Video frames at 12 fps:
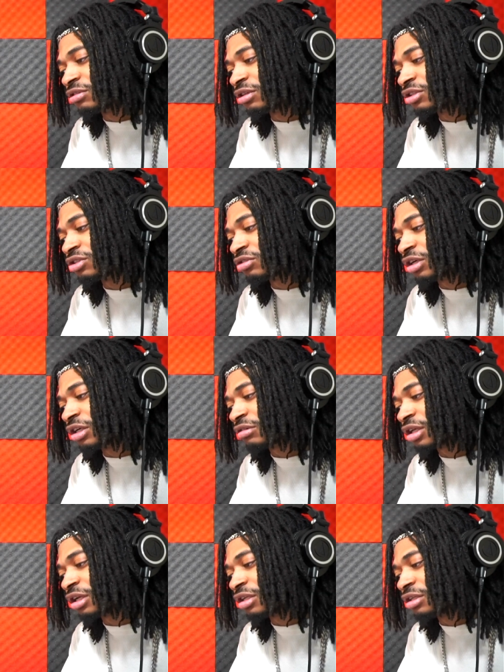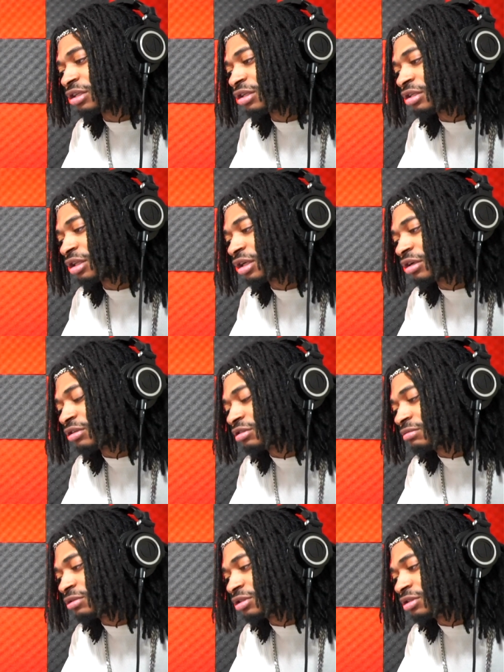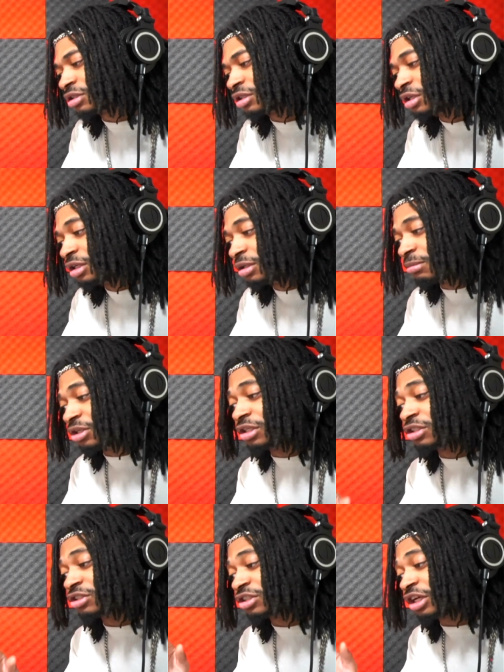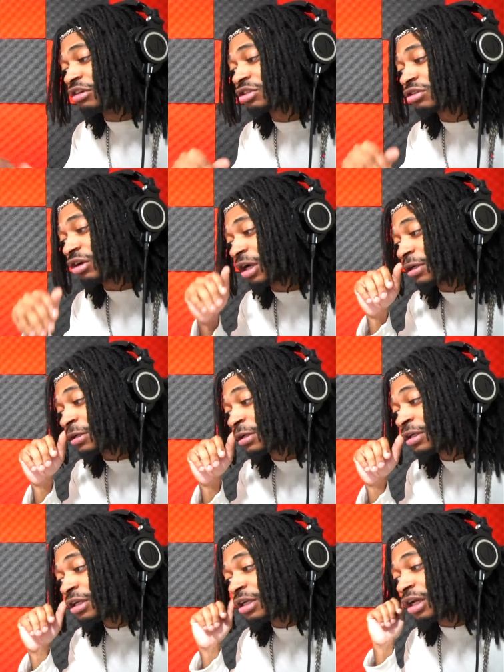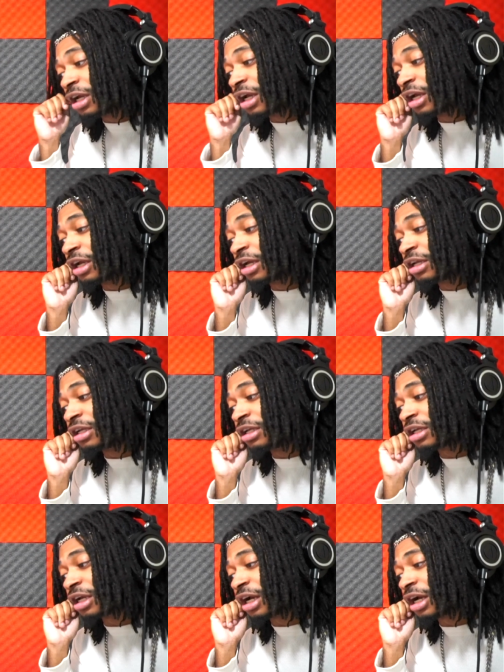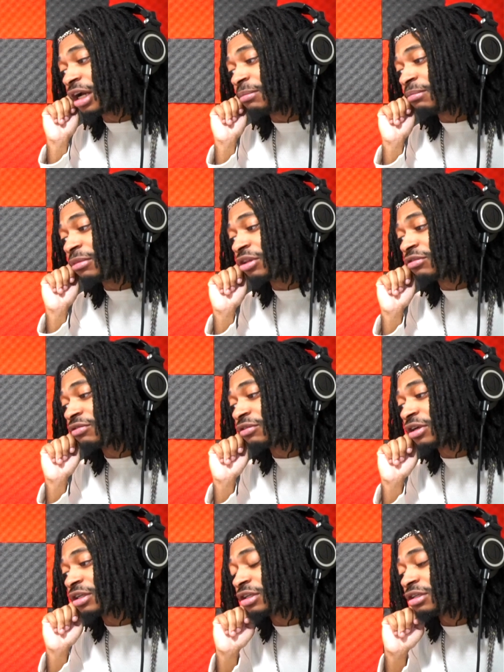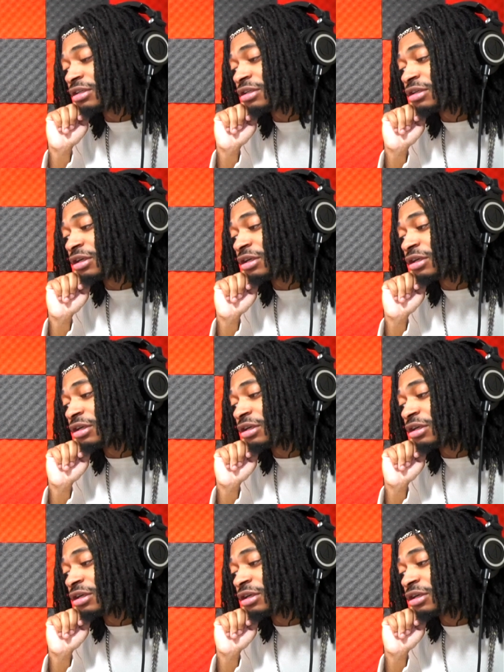on his track that day, like on some real shit. But it's Depth Strida. And he got motherfucking